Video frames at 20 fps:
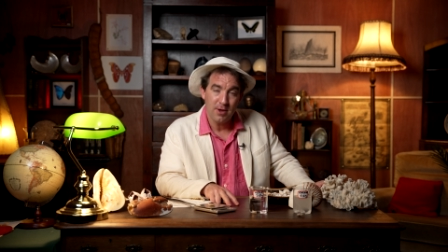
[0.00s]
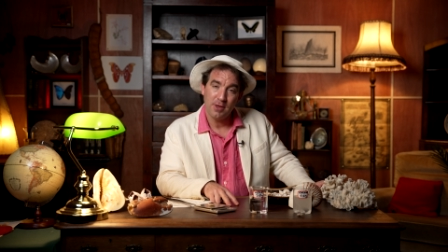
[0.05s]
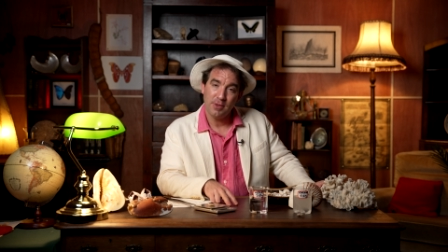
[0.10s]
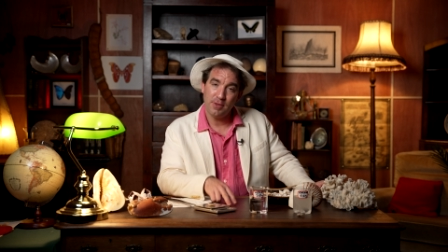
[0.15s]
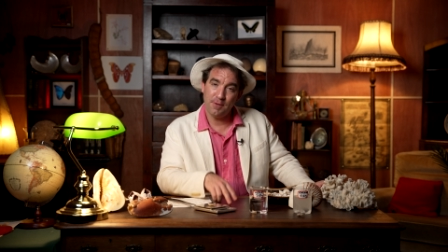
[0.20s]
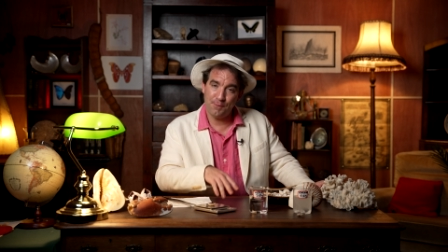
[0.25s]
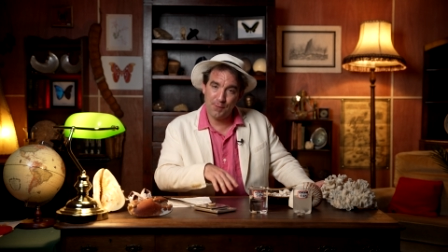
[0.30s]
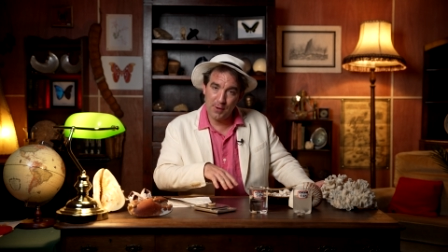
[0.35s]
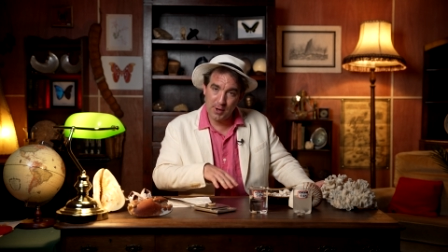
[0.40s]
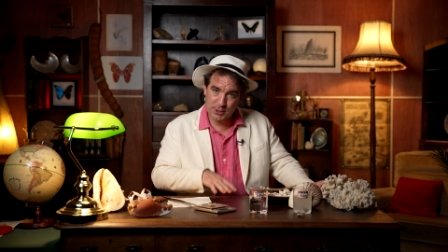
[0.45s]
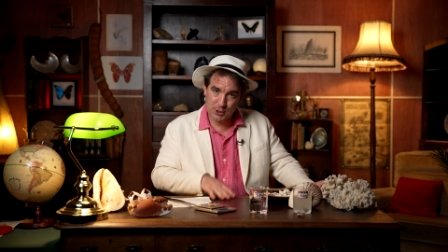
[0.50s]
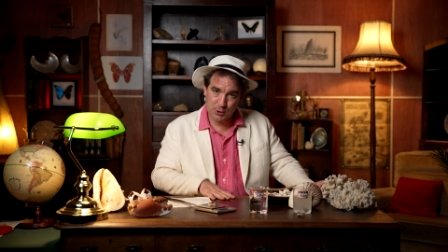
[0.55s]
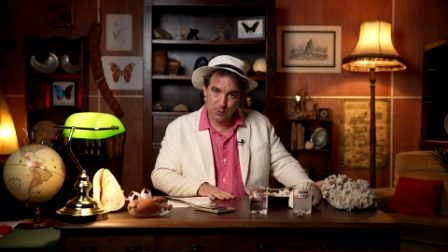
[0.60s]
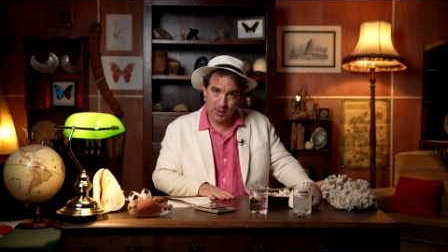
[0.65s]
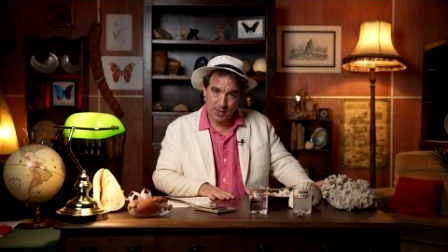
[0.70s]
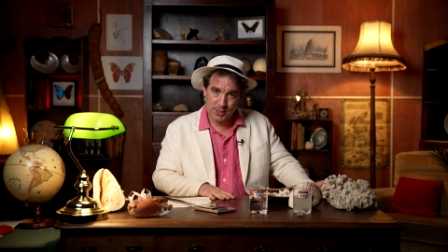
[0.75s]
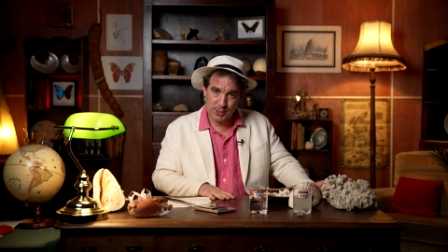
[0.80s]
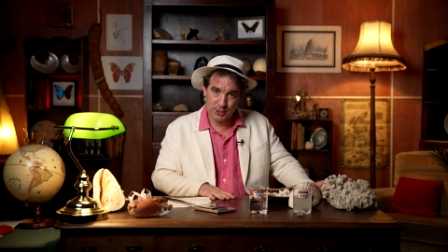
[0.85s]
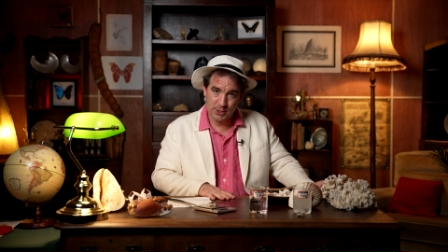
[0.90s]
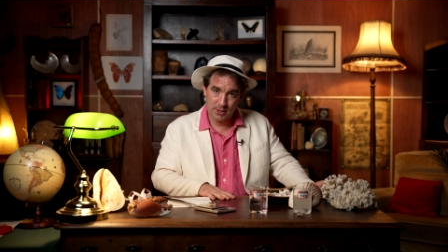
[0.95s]
The first
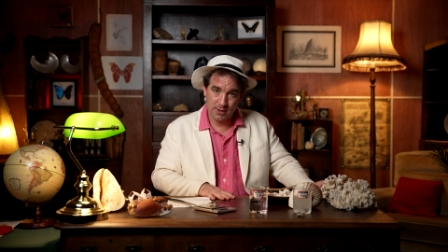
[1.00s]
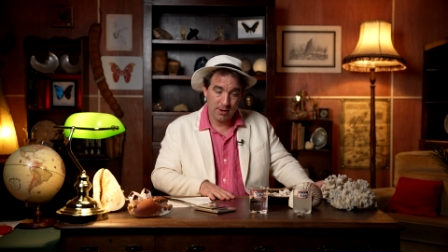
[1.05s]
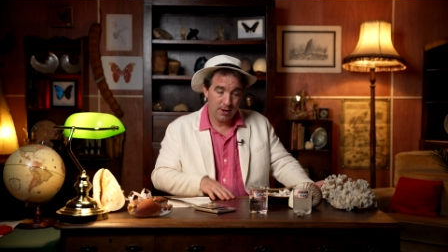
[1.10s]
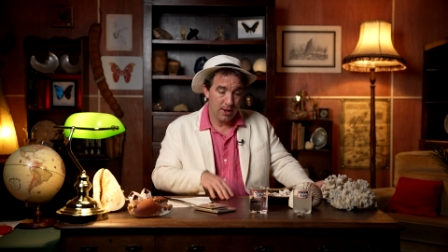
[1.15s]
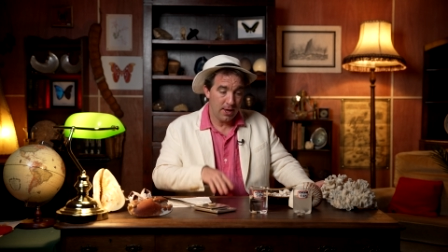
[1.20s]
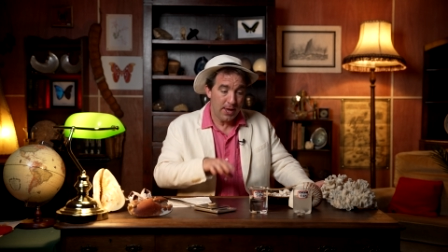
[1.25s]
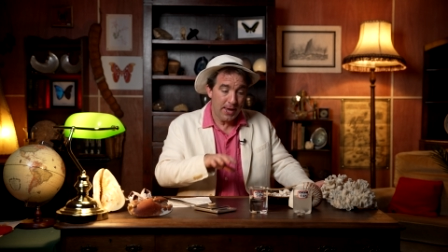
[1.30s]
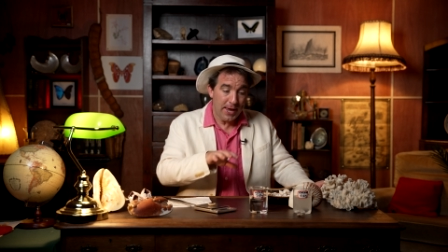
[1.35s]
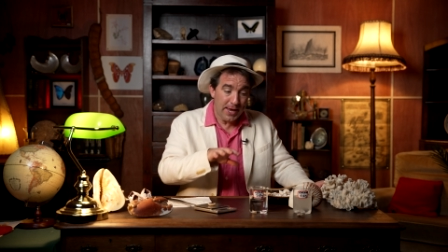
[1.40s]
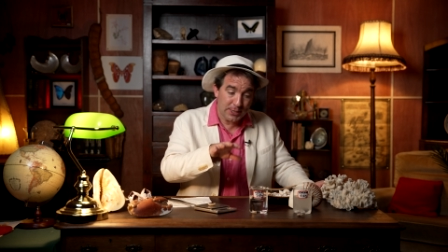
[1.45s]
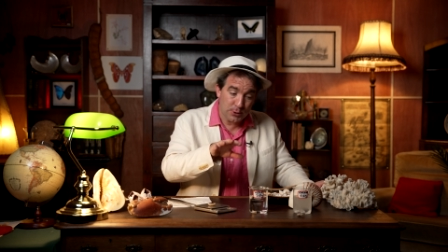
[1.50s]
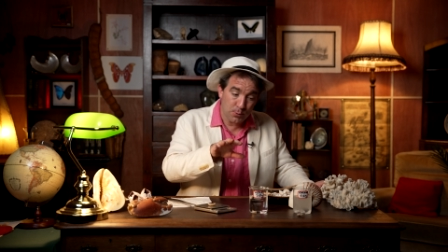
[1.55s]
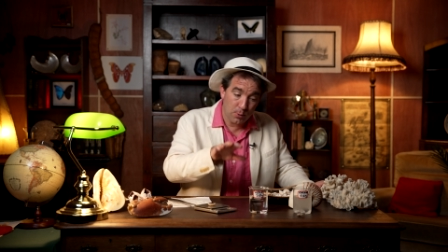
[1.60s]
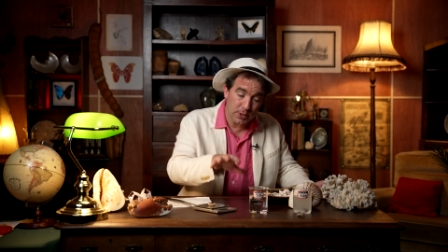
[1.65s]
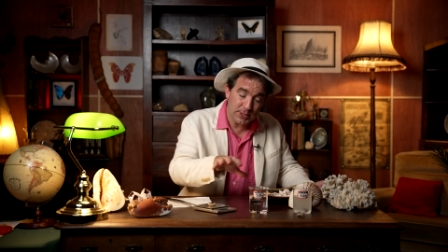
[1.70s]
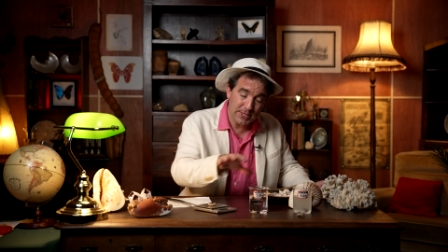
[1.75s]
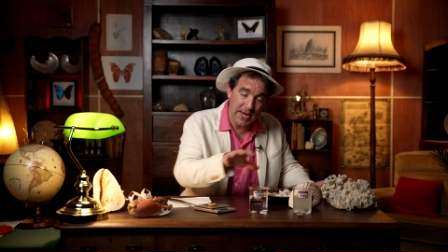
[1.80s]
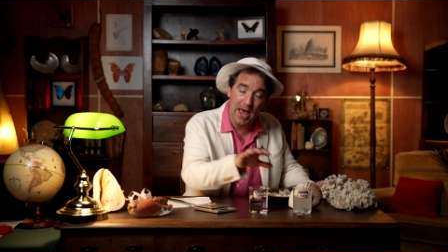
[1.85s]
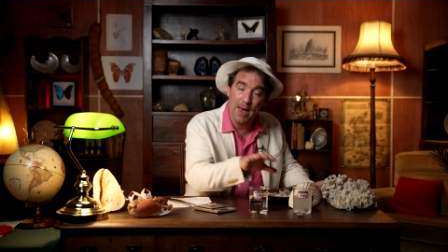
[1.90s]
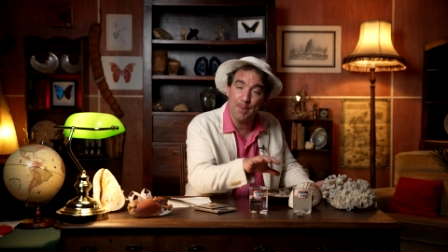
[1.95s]
question is
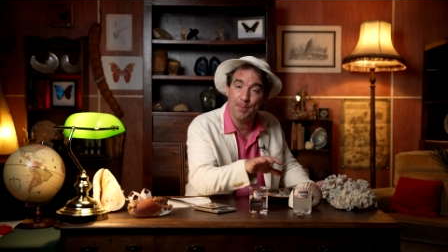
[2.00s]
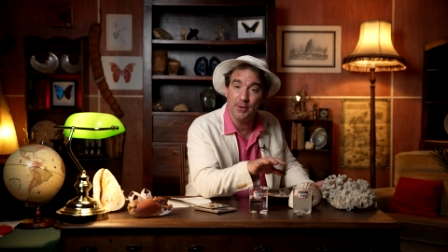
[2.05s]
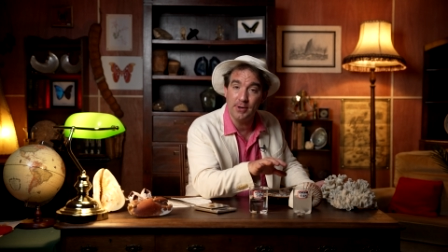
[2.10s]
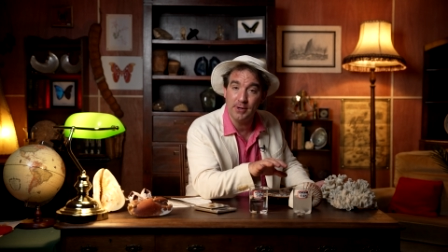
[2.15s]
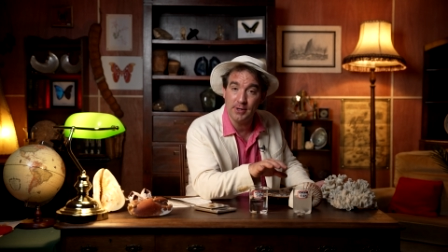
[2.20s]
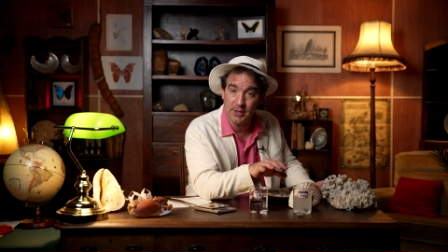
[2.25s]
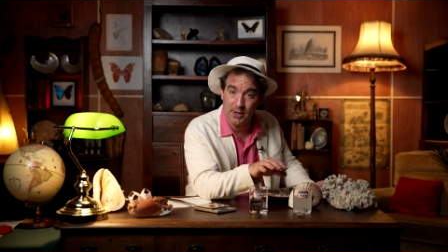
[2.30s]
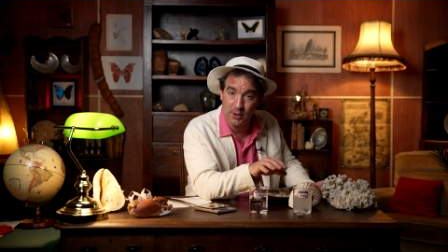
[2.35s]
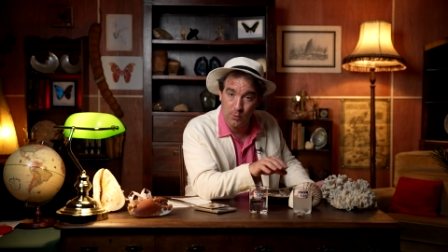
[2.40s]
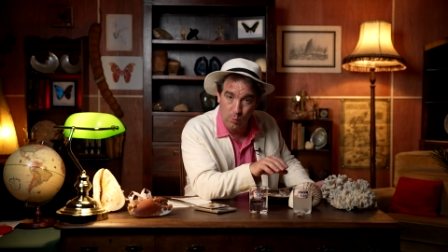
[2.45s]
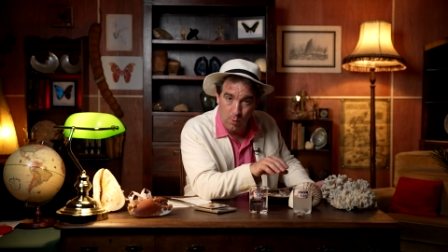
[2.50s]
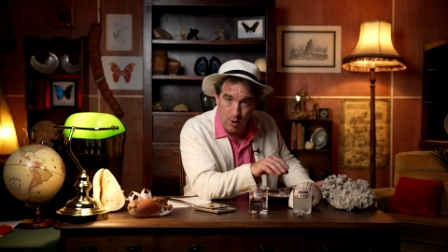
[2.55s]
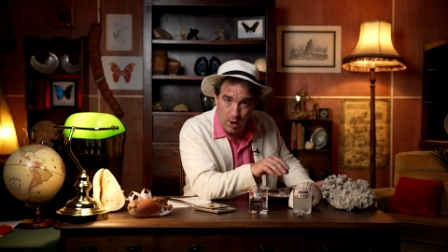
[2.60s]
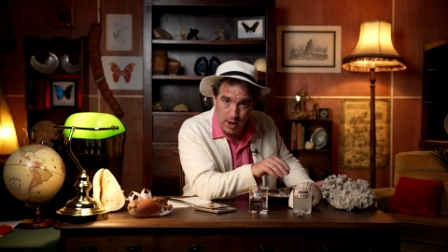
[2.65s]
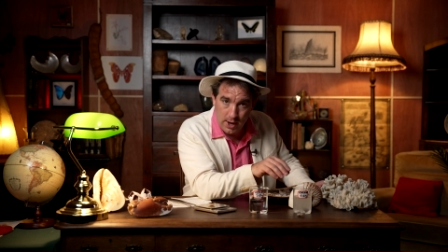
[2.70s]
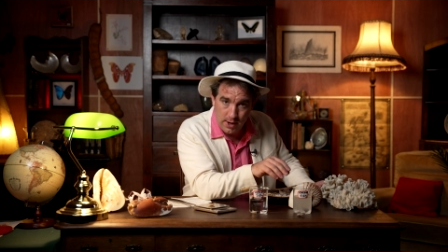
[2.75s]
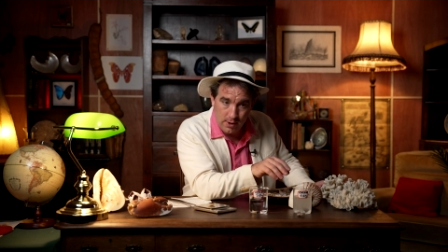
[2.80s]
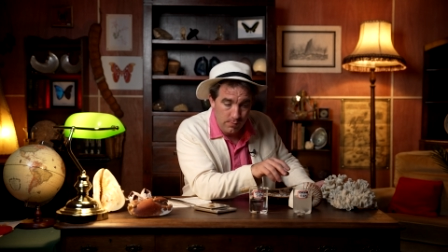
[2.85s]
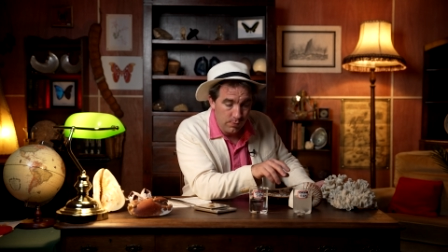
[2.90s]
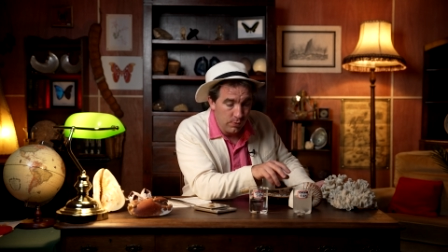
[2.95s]
what's happened and
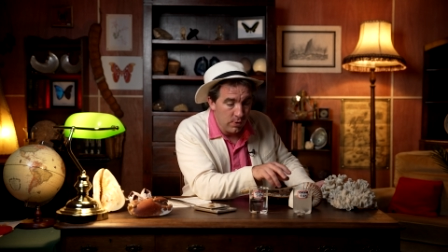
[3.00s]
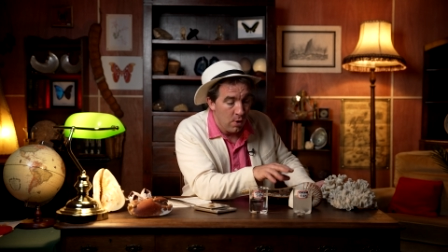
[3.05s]
why?